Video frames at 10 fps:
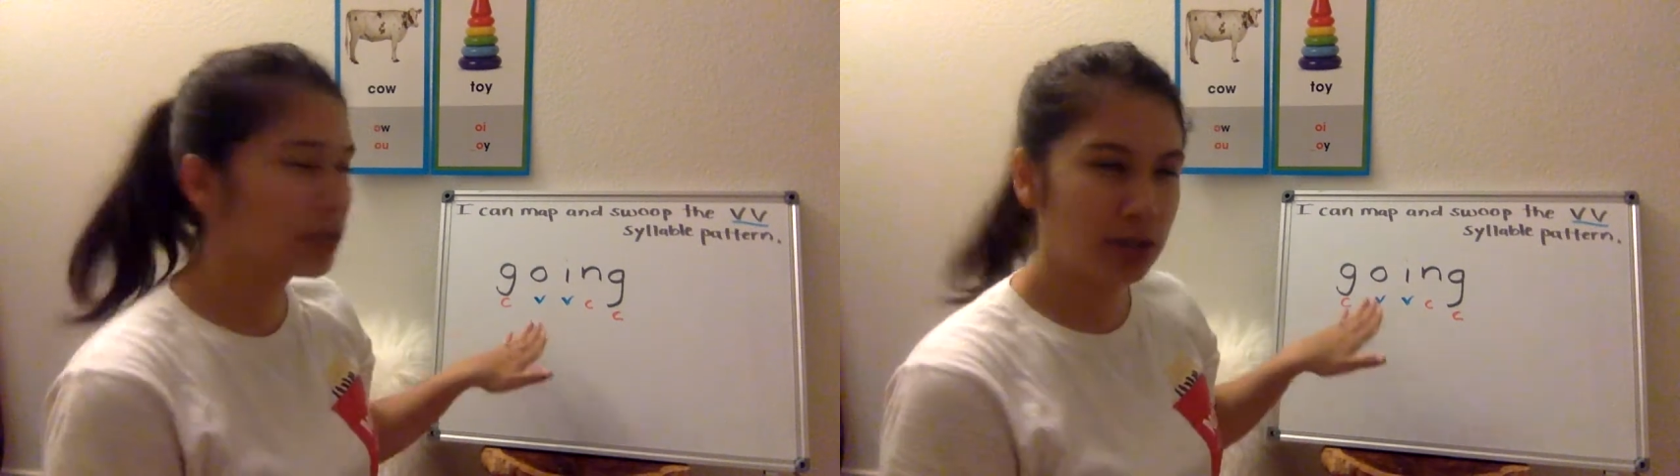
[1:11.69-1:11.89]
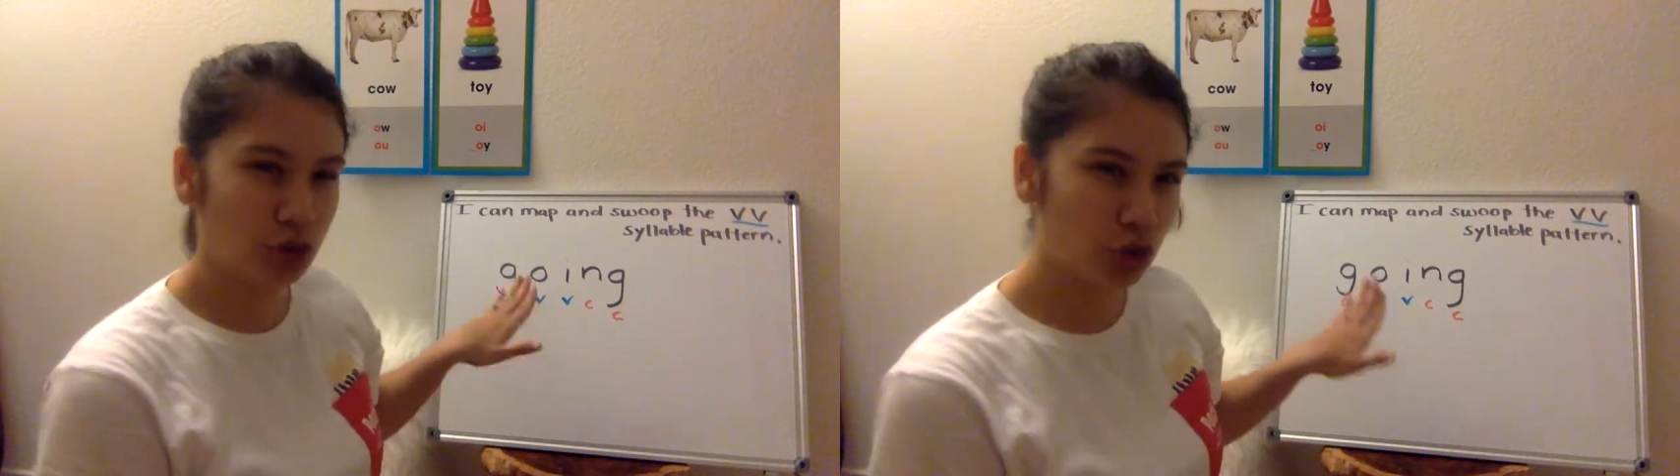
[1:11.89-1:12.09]

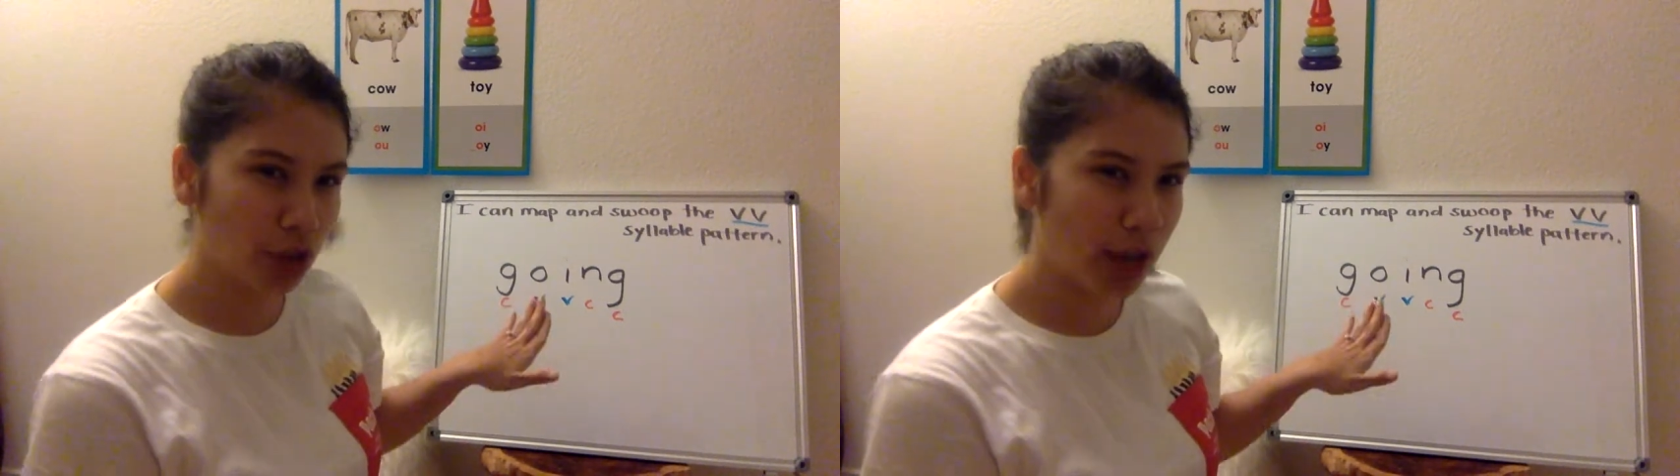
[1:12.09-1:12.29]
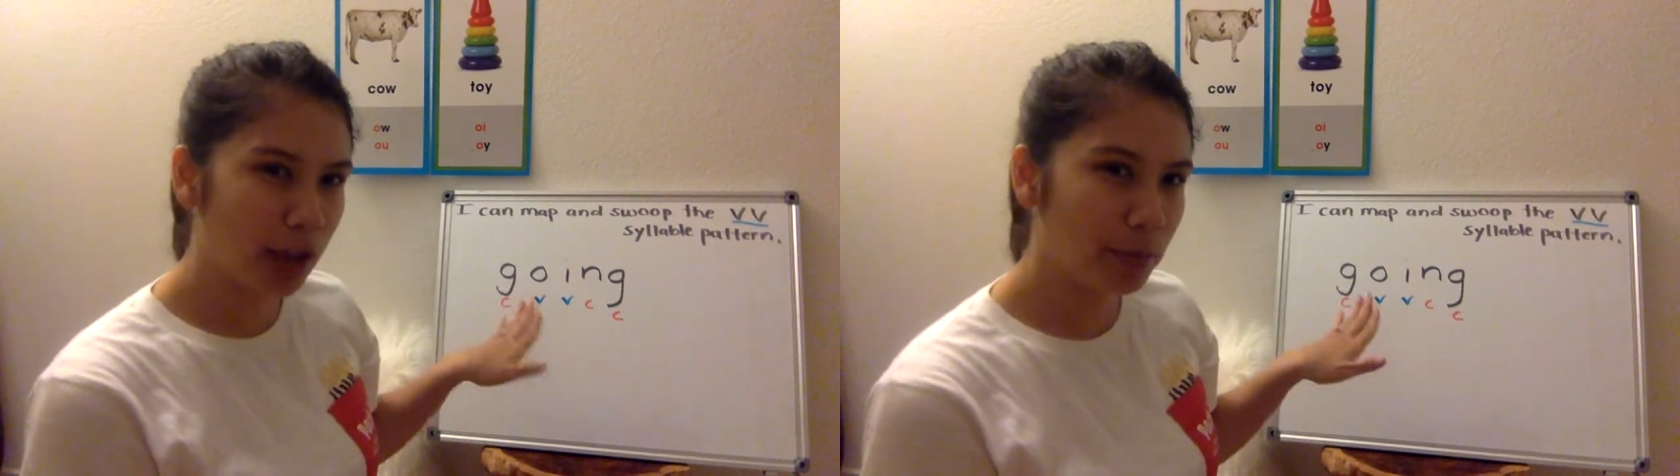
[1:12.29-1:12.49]
going to
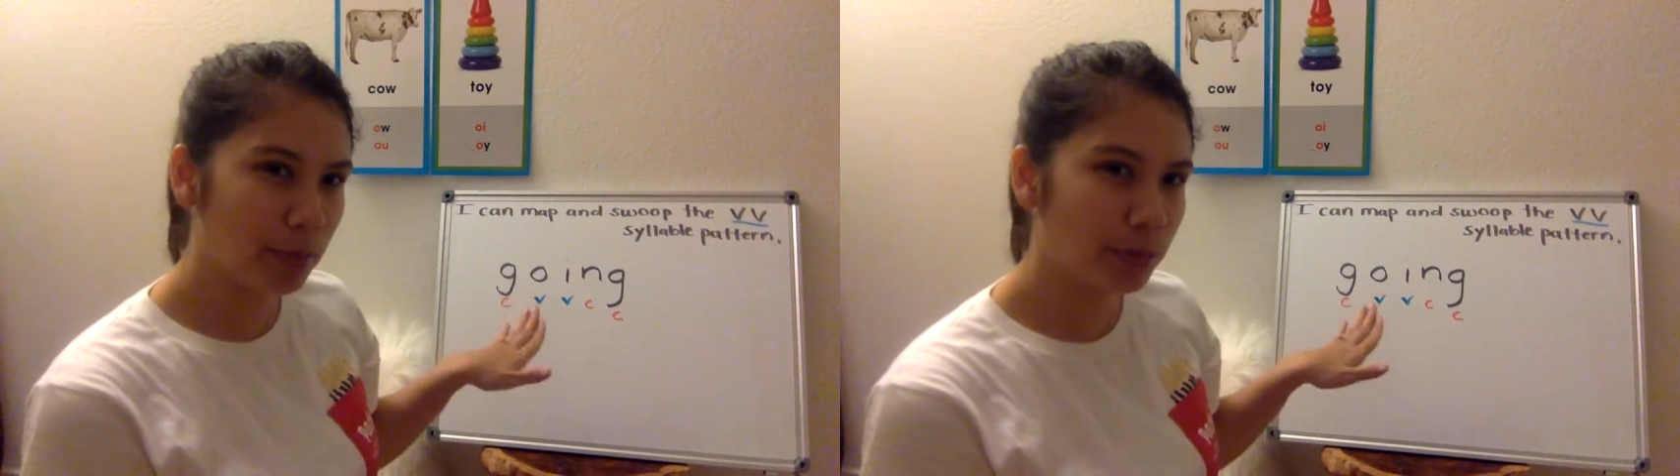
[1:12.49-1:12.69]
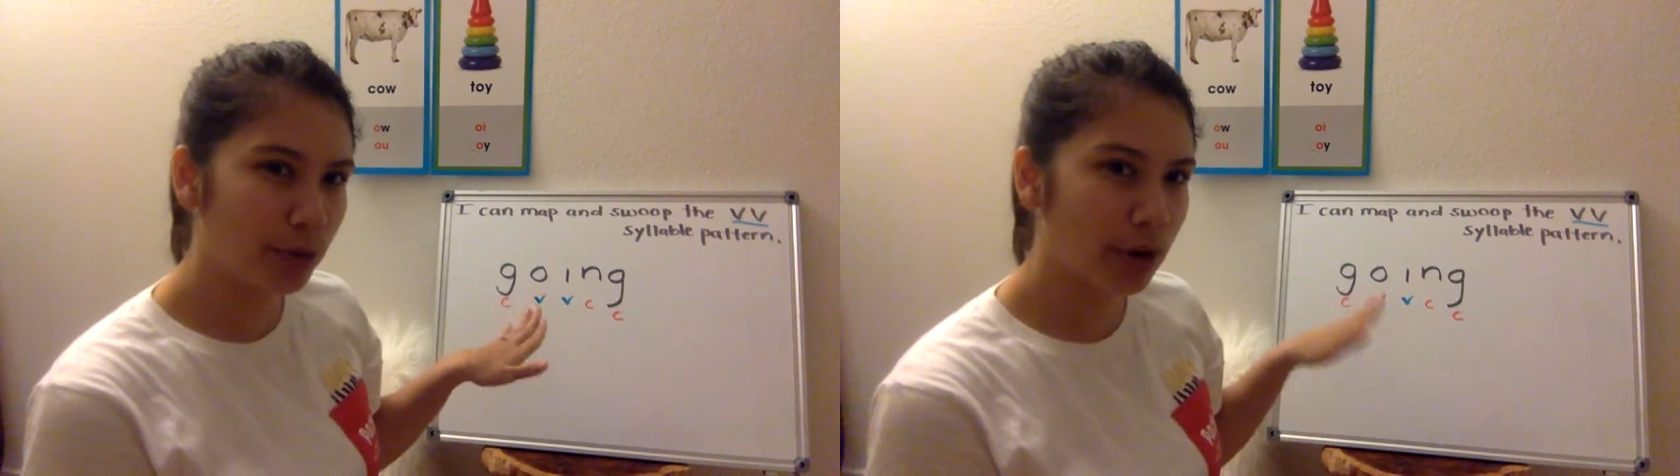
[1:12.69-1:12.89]
check
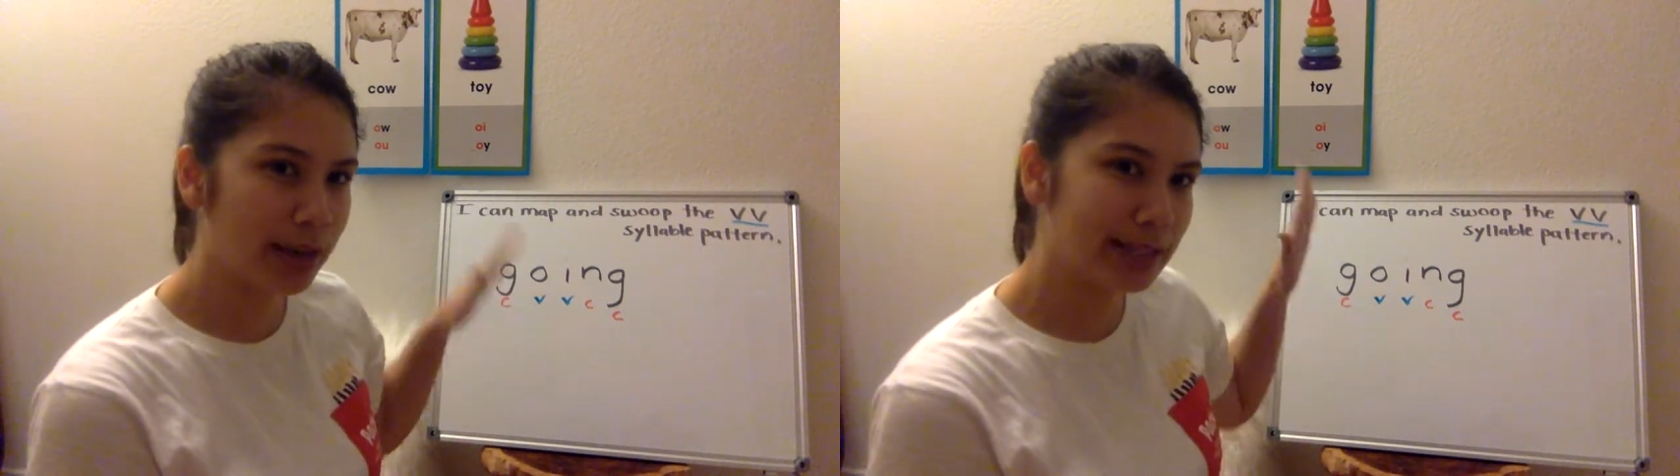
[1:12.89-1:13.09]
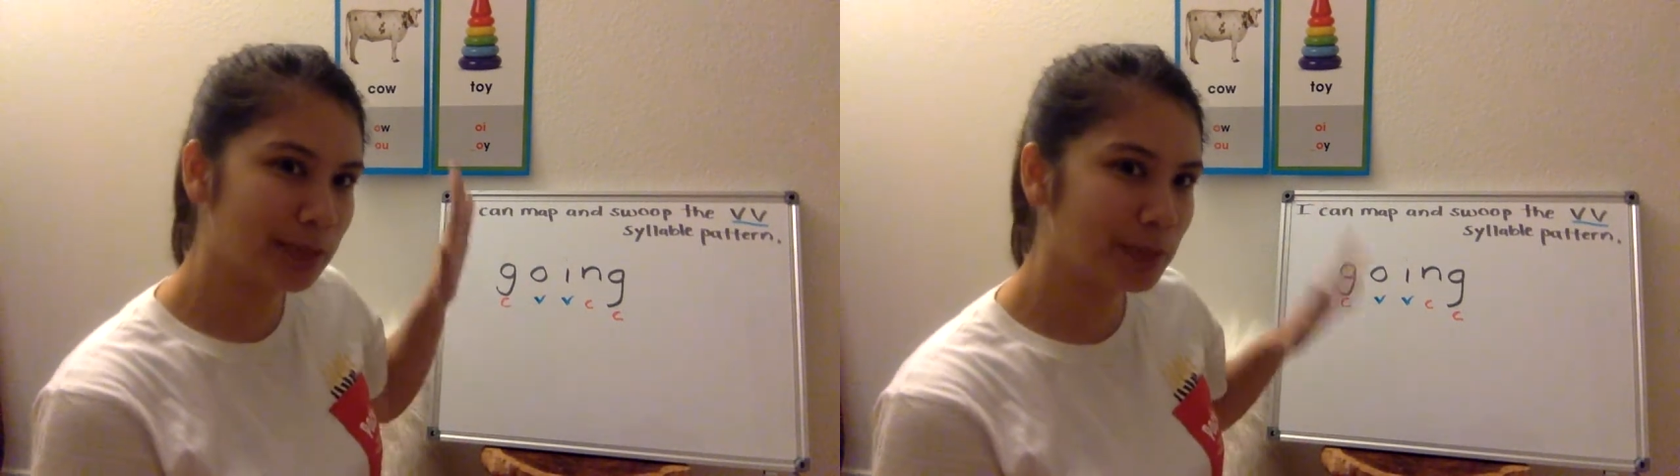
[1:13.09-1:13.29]
before I
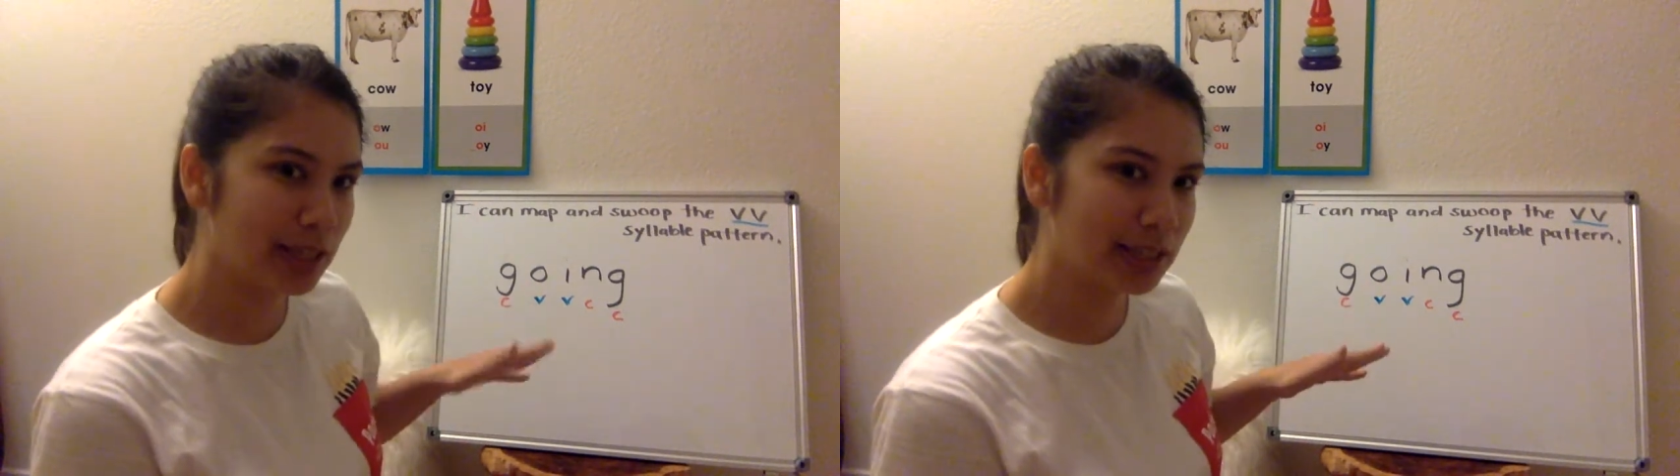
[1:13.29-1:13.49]
split